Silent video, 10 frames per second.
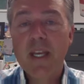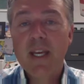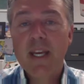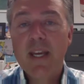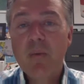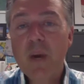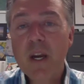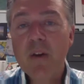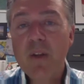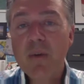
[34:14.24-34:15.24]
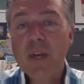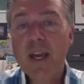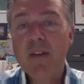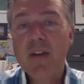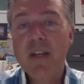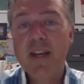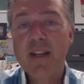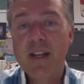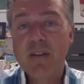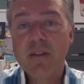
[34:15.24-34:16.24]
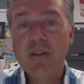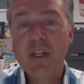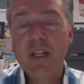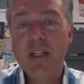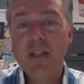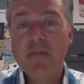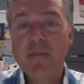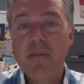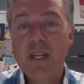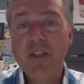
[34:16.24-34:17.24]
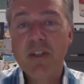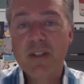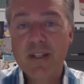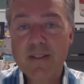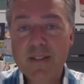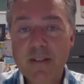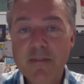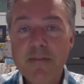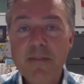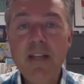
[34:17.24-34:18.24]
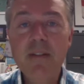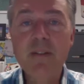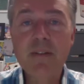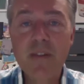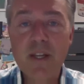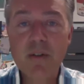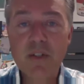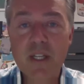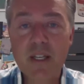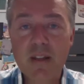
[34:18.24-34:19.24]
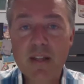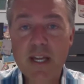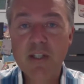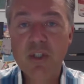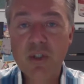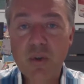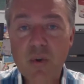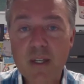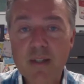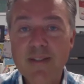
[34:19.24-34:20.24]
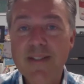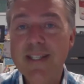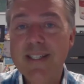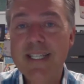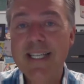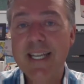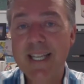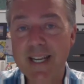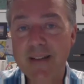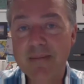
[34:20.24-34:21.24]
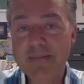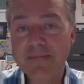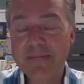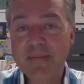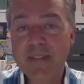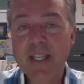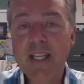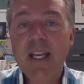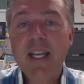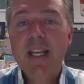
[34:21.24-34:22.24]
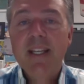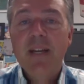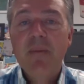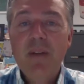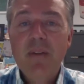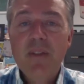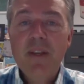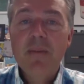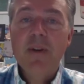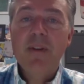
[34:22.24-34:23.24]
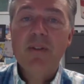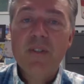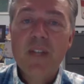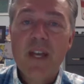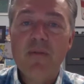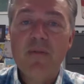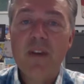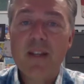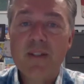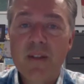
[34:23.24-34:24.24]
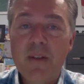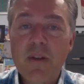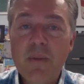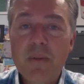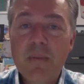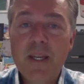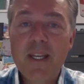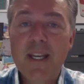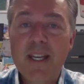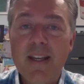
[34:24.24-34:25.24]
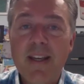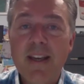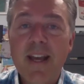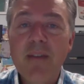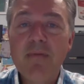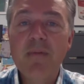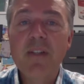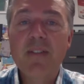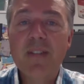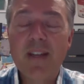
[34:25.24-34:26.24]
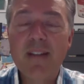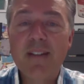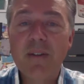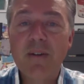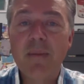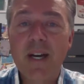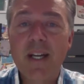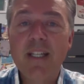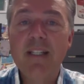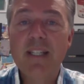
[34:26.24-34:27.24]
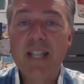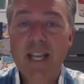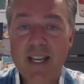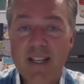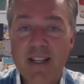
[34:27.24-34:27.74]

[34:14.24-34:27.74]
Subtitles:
And where you carry that energy and information is in a field of energy that joins the DNA. And when you think about yourself as a human being, every cell in your body today